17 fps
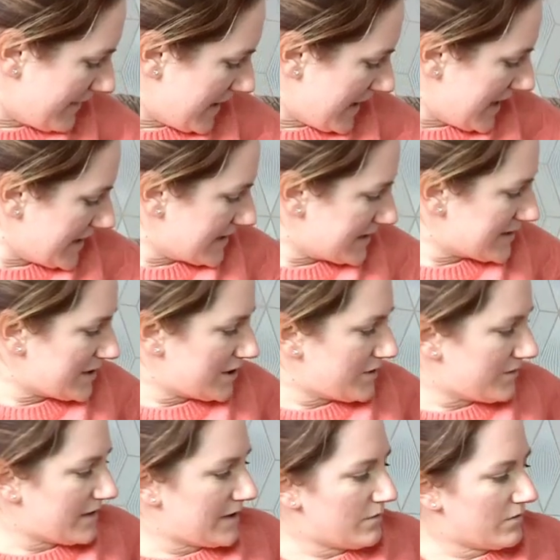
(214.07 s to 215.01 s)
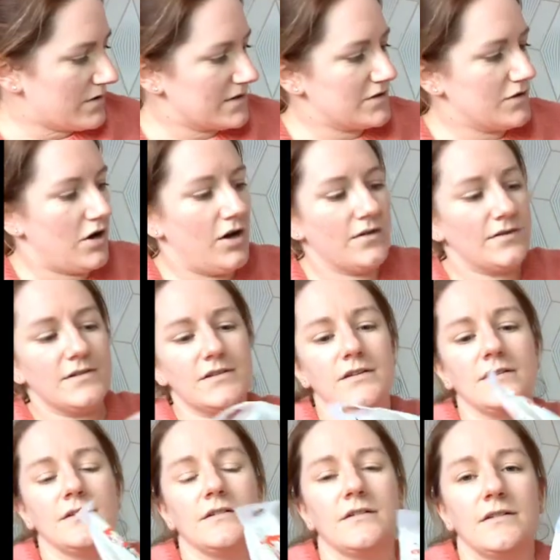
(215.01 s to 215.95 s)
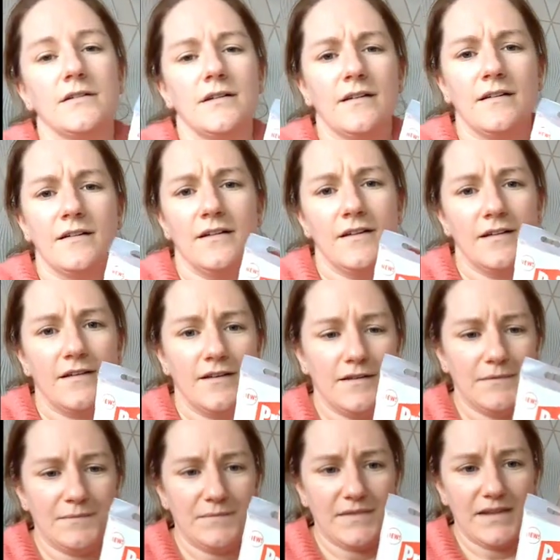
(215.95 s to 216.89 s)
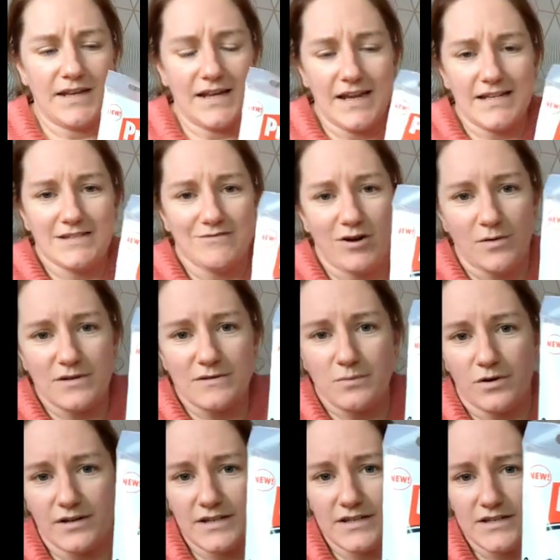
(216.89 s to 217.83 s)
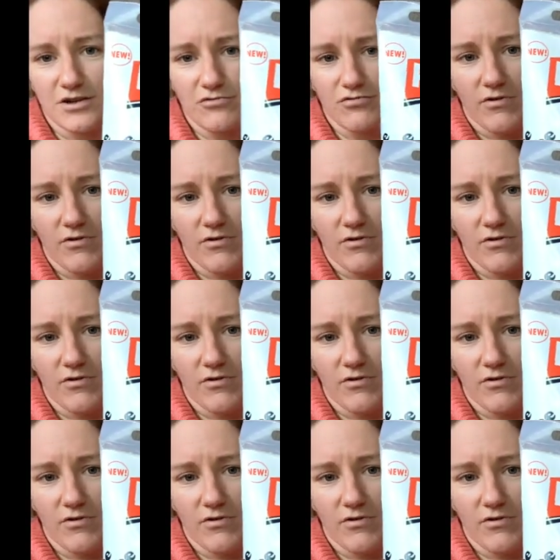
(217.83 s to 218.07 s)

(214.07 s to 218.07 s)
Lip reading: I'm lying to you, it was not. The kids are always wanting to